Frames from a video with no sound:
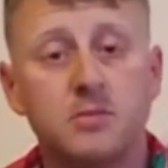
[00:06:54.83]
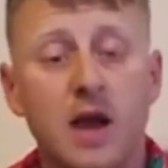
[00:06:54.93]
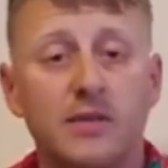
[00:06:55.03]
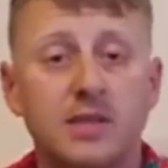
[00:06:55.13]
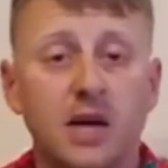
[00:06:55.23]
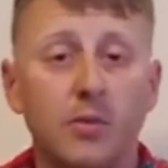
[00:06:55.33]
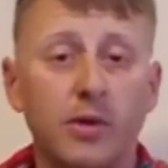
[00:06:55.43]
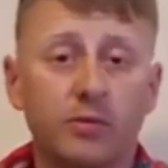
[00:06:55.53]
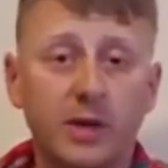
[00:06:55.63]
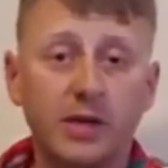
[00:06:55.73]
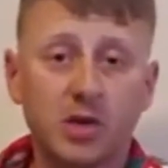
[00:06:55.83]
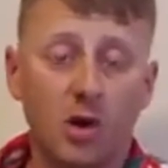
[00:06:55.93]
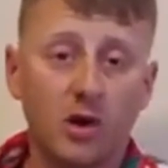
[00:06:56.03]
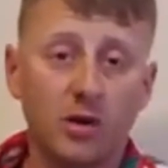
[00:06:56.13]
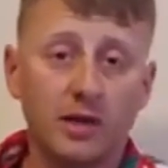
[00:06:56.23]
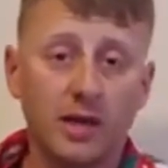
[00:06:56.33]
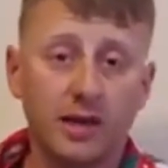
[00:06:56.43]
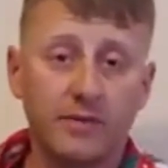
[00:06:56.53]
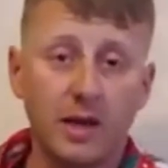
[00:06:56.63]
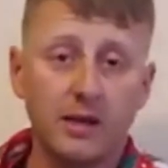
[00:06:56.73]
Every time we've rechartered, they
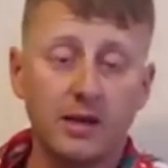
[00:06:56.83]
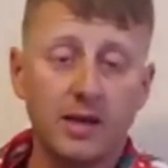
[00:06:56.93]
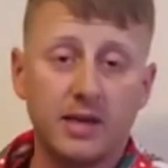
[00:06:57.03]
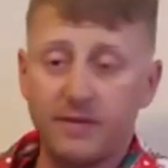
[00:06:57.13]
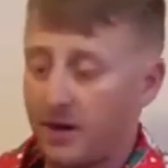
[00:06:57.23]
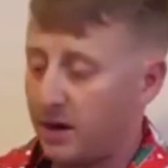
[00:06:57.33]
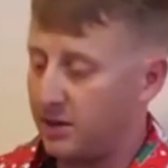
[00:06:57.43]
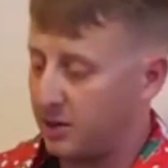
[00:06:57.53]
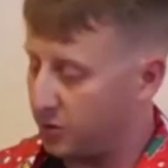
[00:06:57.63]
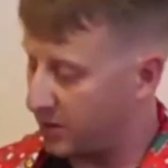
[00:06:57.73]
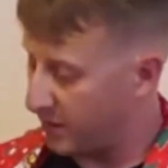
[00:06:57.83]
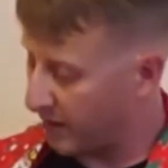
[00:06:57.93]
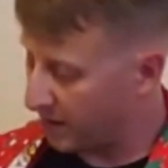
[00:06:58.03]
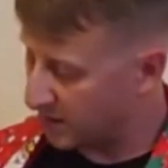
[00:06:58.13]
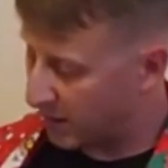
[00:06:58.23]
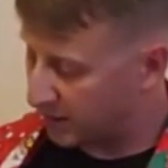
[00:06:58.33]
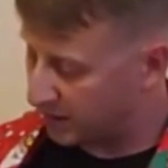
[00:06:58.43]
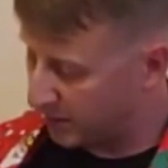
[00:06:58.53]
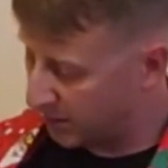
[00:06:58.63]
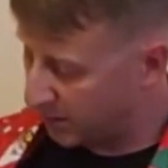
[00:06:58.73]
used to give out a
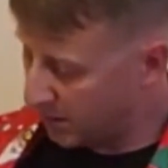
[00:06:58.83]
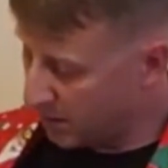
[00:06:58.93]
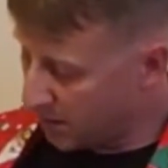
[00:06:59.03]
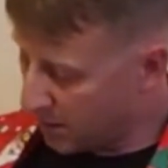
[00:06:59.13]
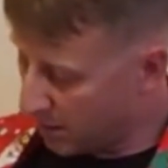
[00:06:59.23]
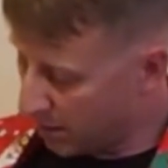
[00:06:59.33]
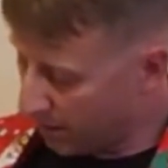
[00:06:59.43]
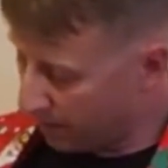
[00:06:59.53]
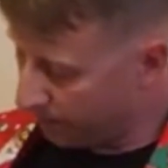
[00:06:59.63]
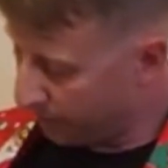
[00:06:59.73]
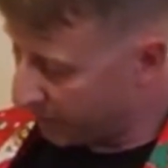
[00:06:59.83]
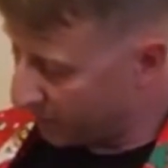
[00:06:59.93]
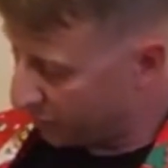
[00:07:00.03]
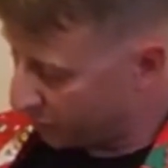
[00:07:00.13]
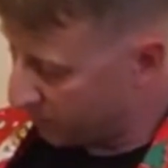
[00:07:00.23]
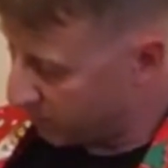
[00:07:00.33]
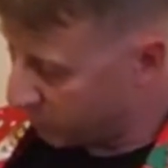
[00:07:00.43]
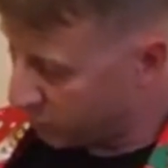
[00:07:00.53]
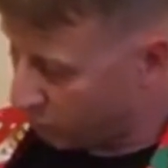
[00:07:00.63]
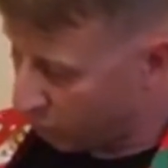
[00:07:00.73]
document. And so some of the
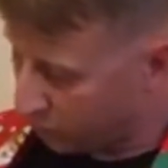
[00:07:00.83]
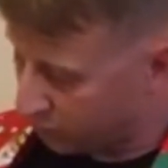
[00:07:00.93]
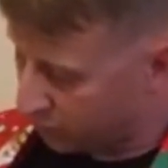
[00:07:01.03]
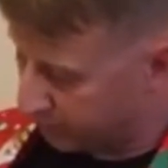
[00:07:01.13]
charters are